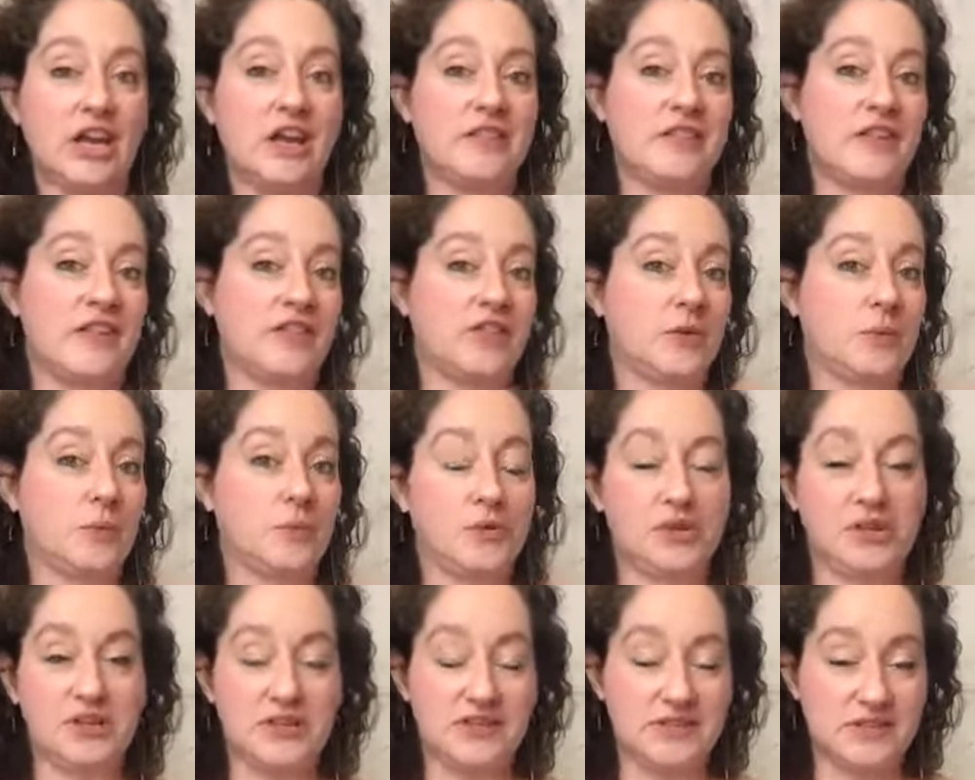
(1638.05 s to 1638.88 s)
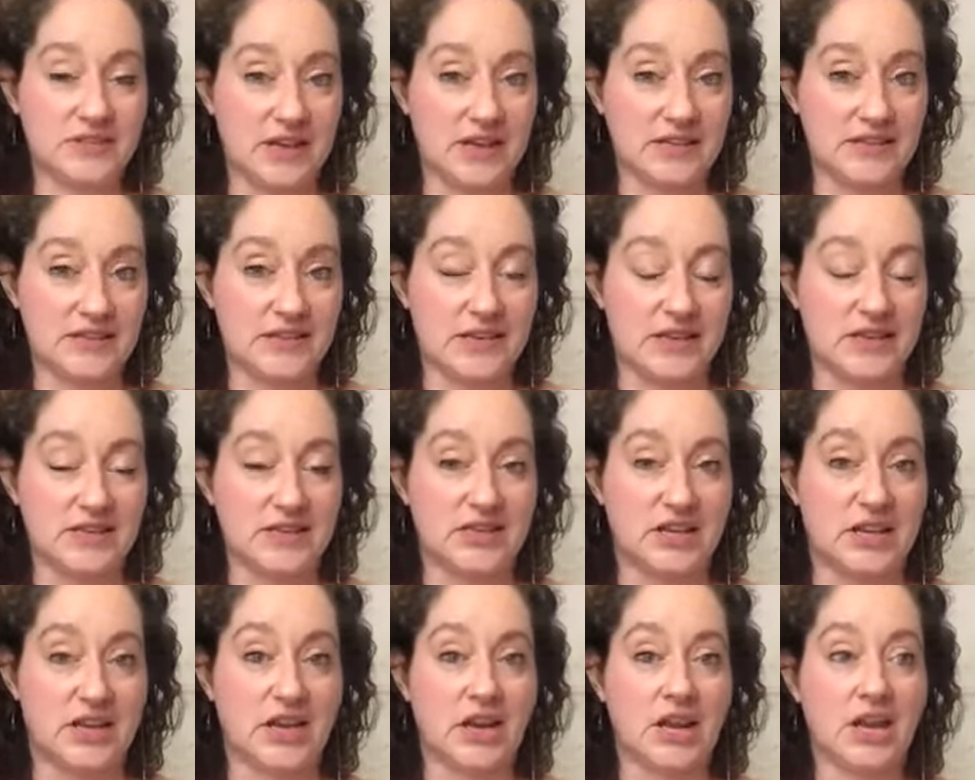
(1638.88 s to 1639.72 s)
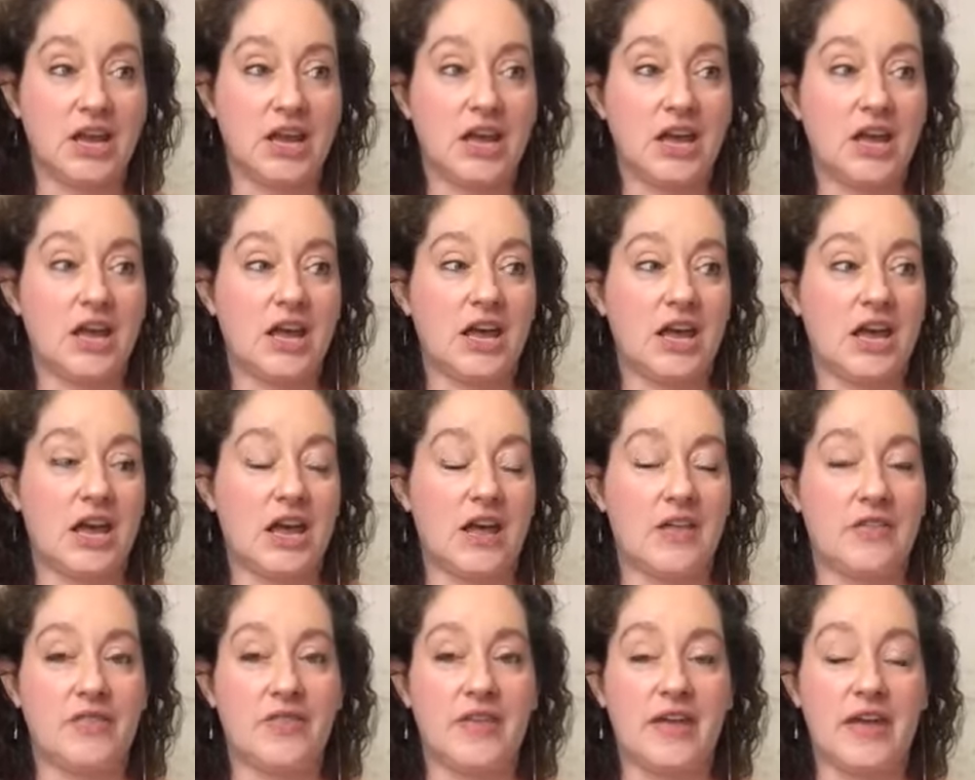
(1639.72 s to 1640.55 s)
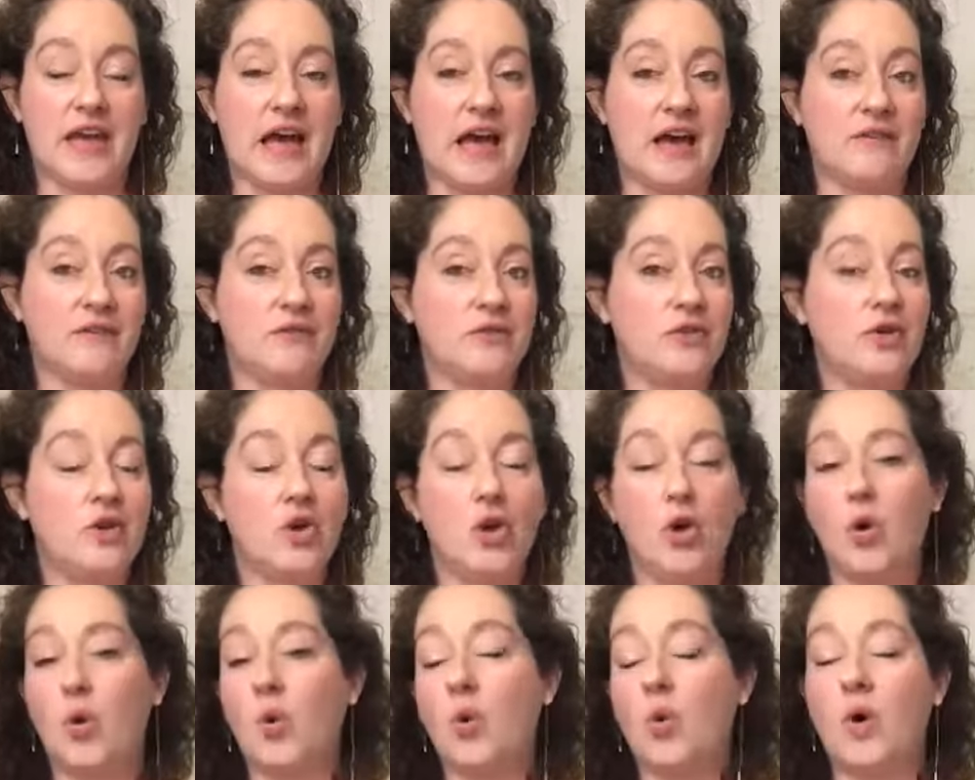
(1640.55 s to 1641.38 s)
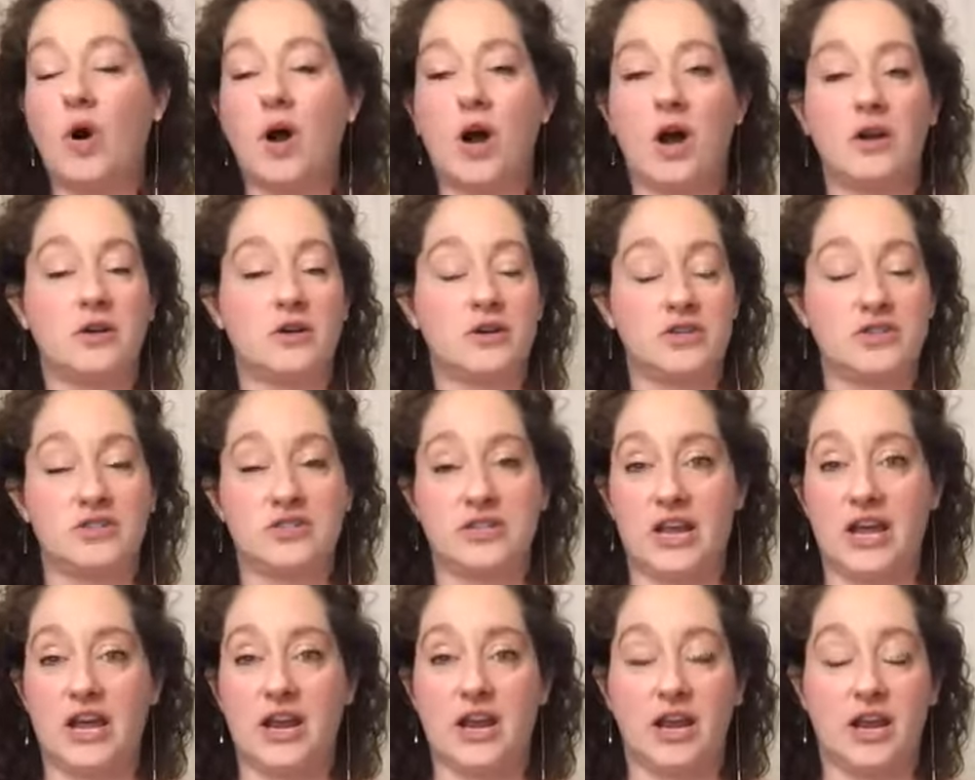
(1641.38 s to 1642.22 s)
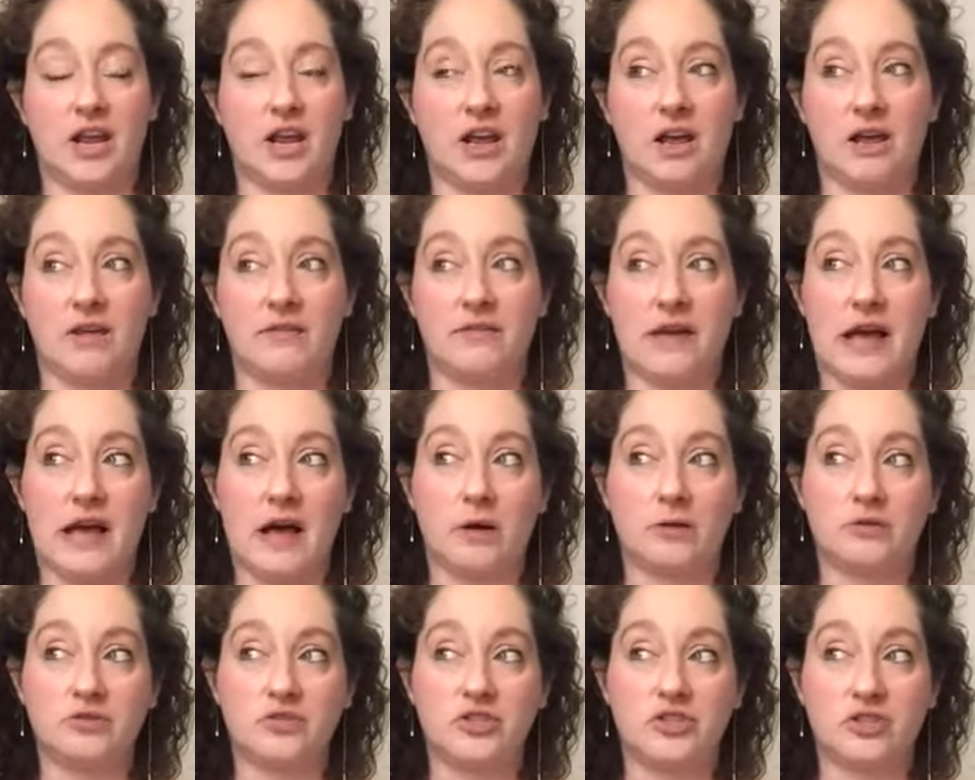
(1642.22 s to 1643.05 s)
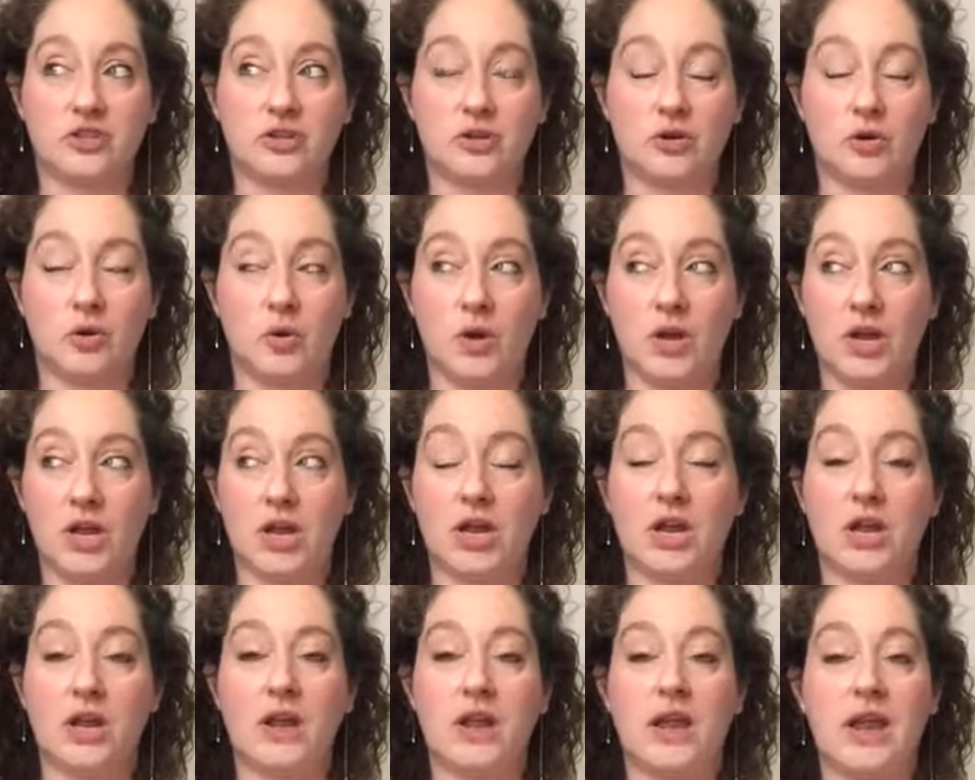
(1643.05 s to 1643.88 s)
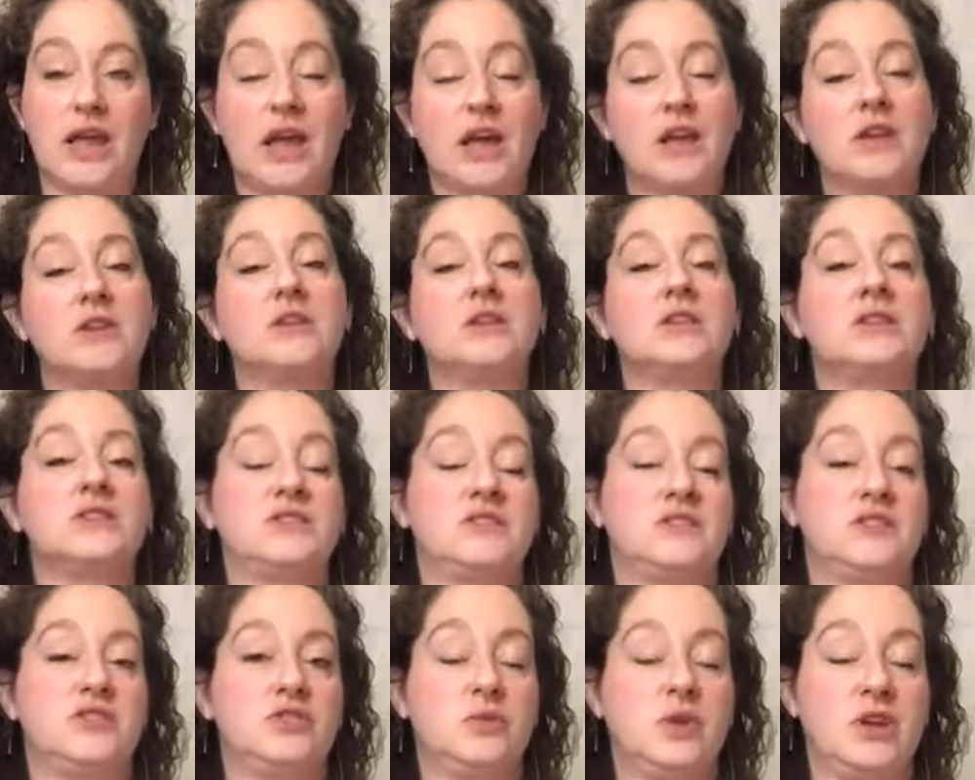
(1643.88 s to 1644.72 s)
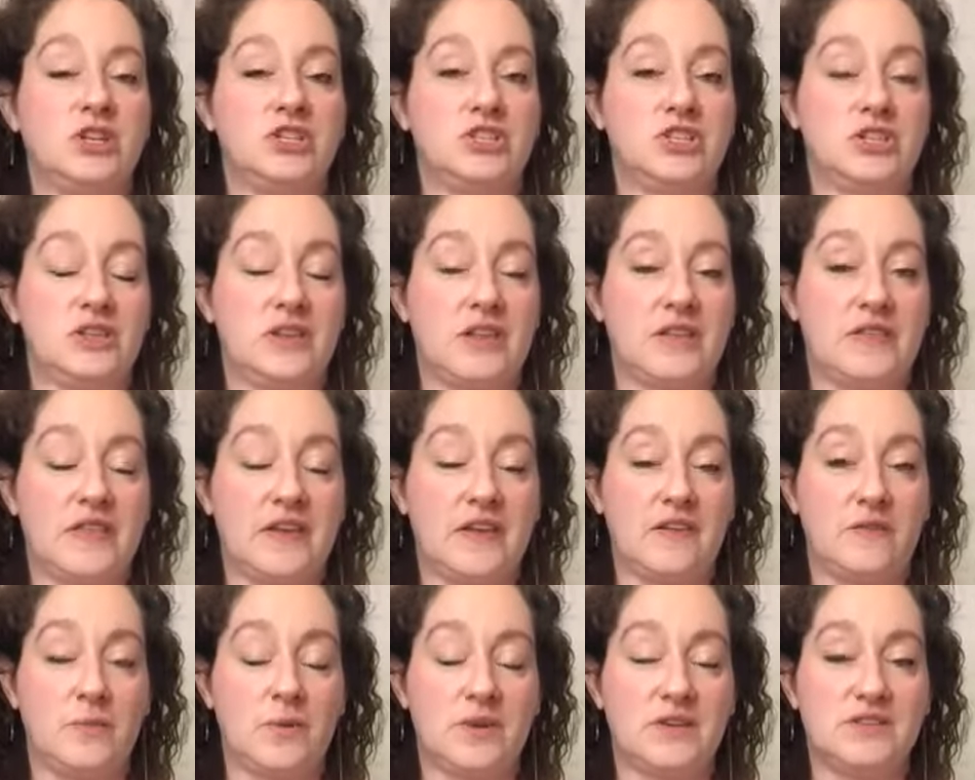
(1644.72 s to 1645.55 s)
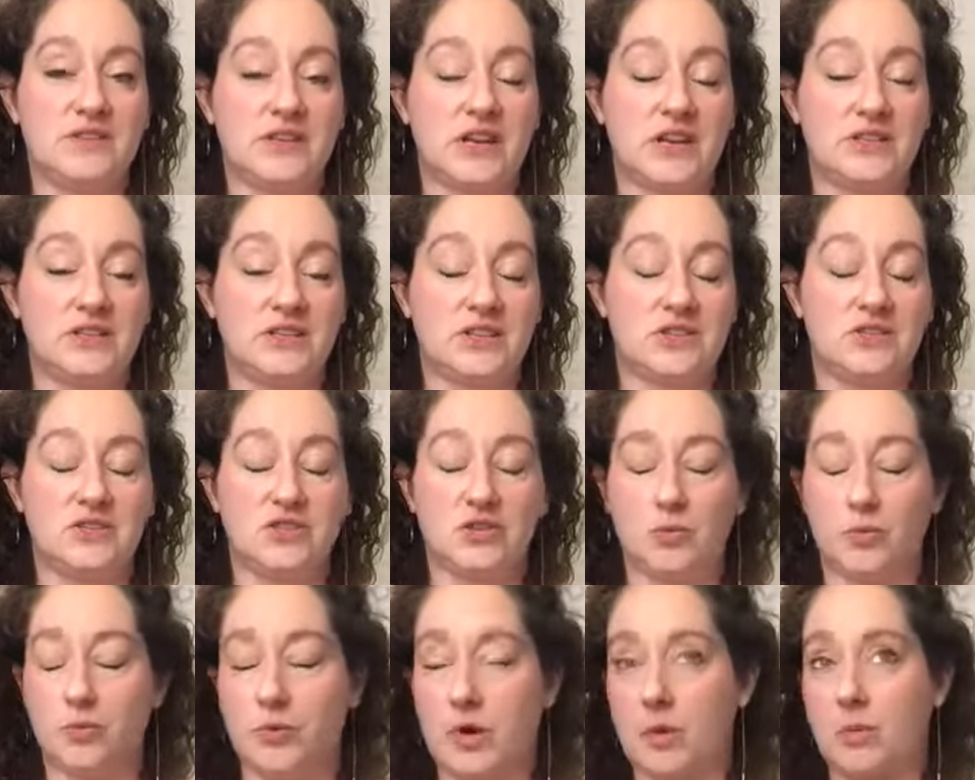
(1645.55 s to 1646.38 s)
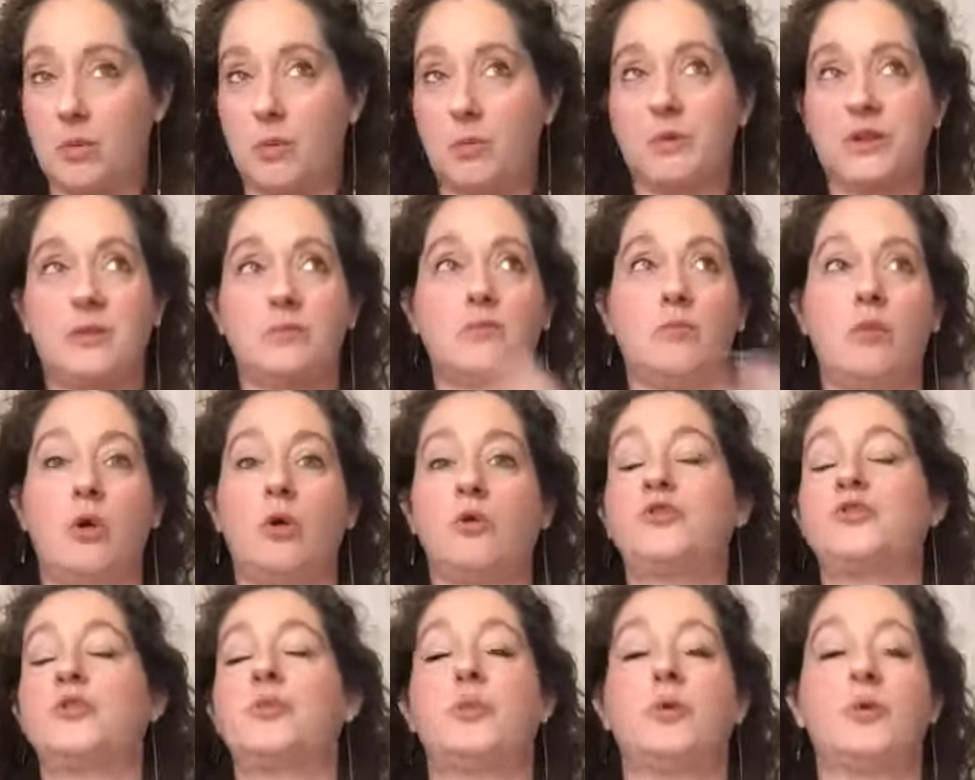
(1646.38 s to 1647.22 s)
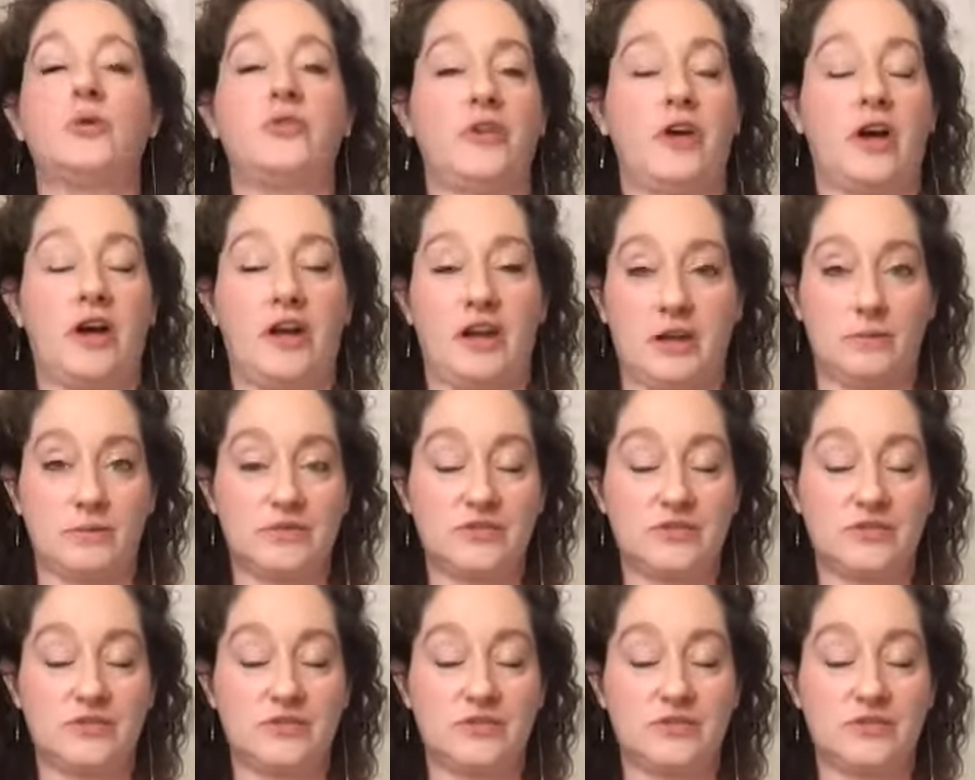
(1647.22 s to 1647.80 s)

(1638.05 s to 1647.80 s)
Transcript: that the police get sent in and they have no understanding of how to handle a situation that they've been sent into probably multiple times.